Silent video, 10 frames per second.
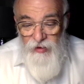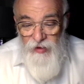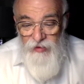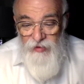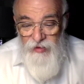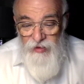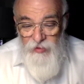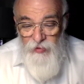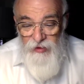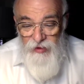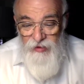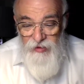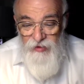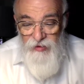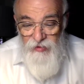As is explaining in
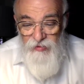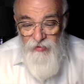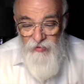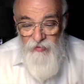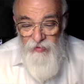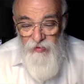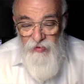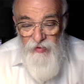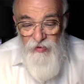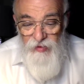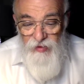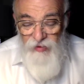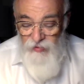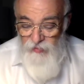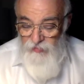Chassidus,
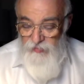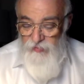in the